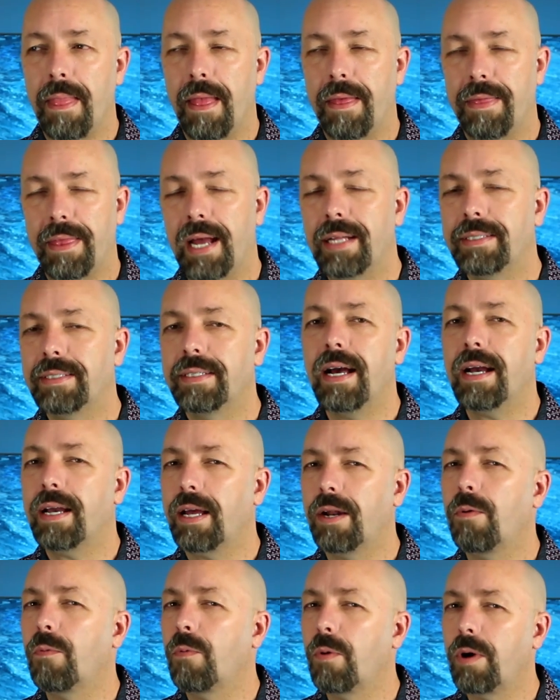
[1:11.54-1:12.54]
That's not
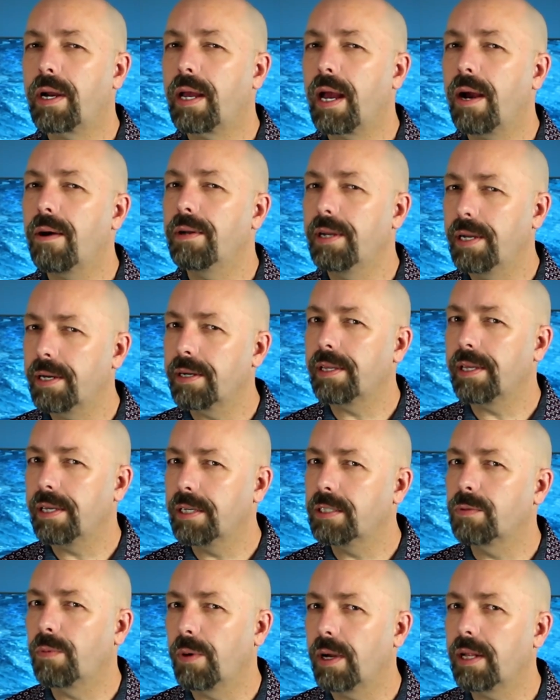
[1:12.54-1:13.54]
going to work out nearly
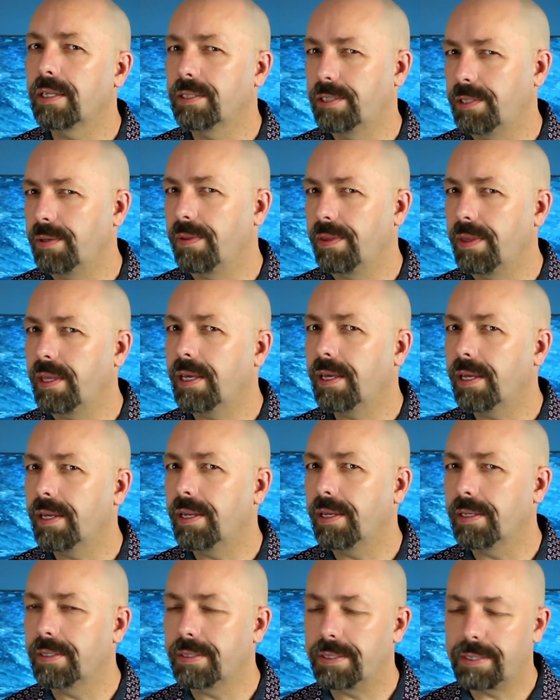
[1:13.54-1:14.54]
as well as you think it
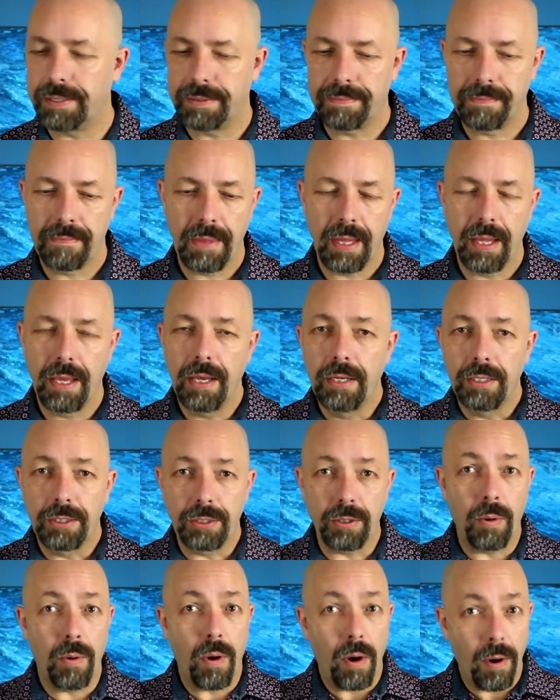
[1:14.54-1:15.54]
is.
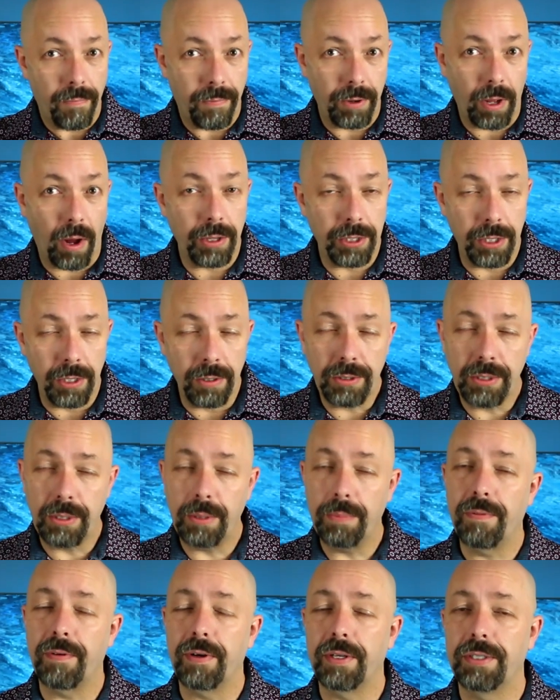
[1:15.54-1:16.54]
So on
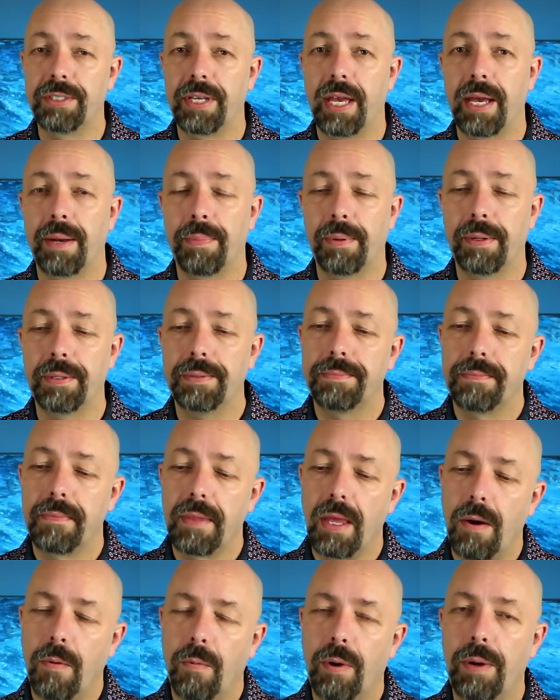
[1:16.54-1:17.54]
YouTube, for example,
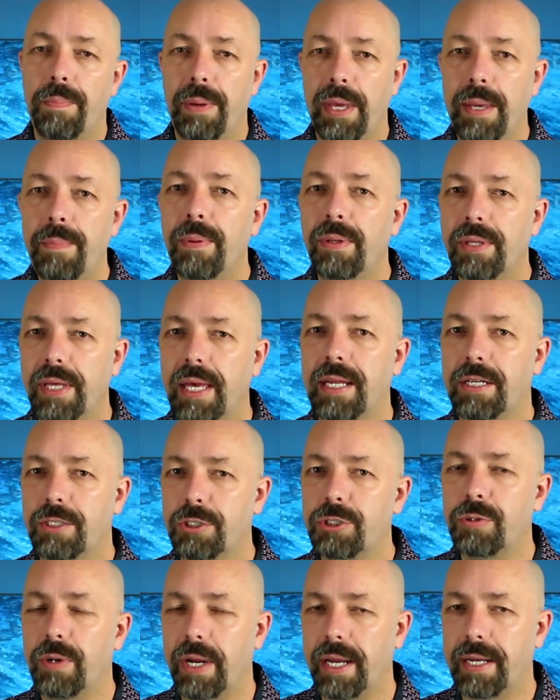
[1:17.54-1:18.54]
when people get
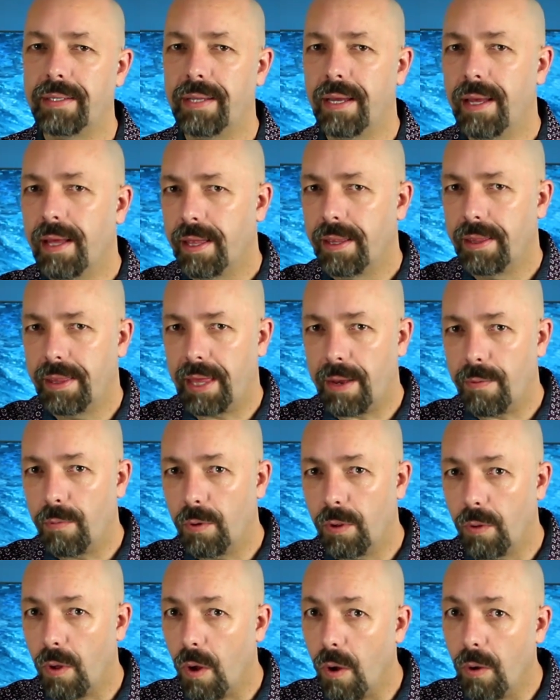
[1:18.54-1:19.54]
tricked, they
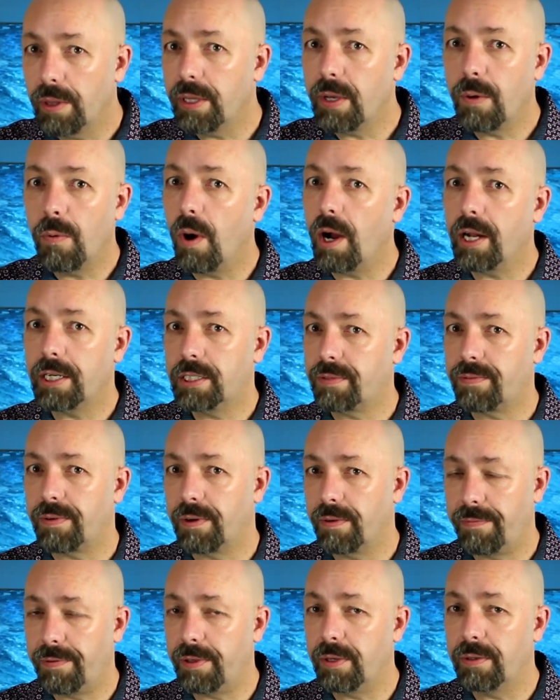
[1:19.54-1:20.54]
will only watch for
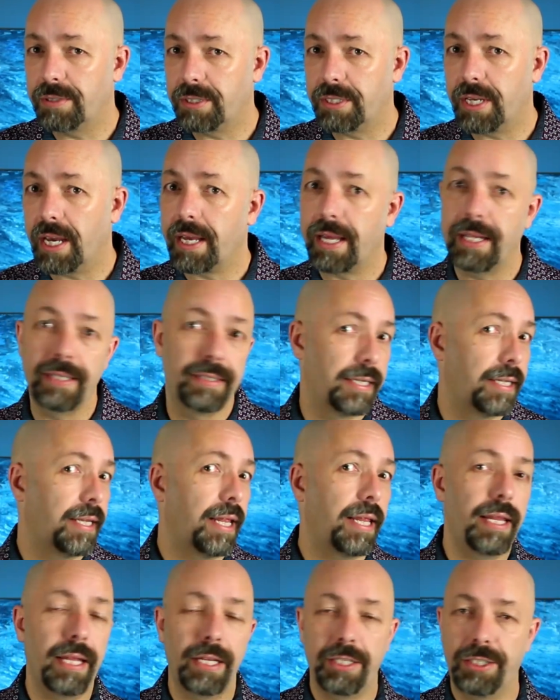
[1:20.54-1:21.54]
a few seconds and
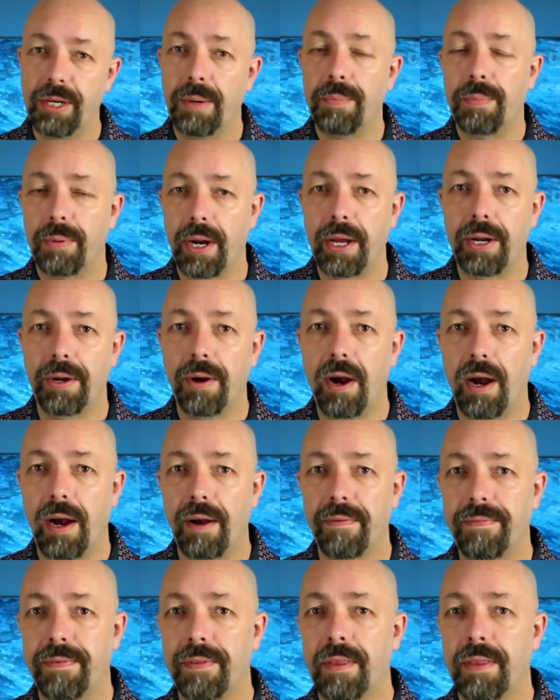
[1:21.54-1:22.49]
then they jump right off.